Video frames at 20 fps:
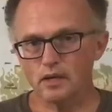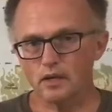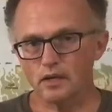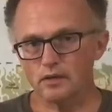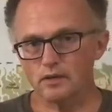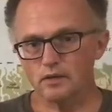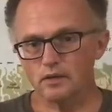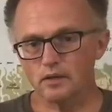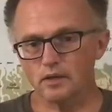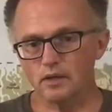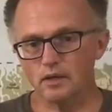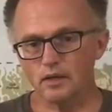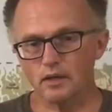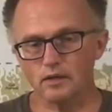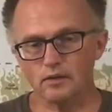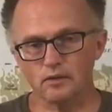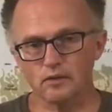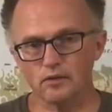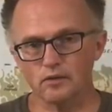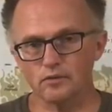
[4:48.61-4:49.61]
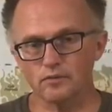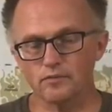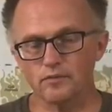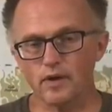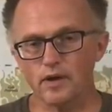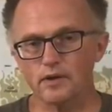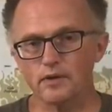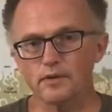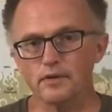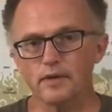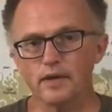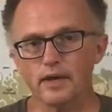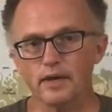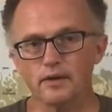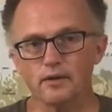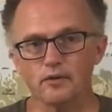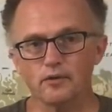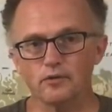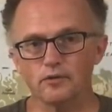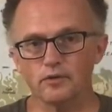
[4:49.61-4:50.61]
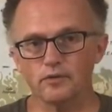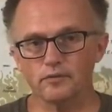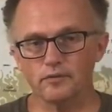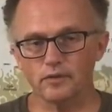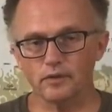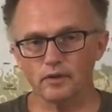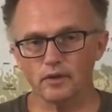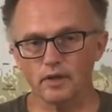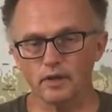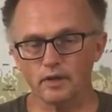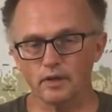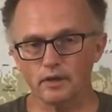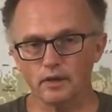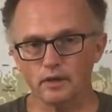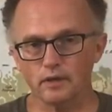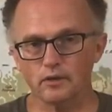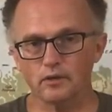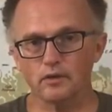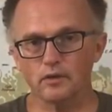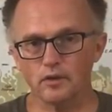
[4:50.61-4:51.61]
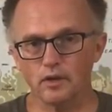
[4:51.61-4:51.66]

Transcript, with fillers: and you can get these fire nados, if you like, like,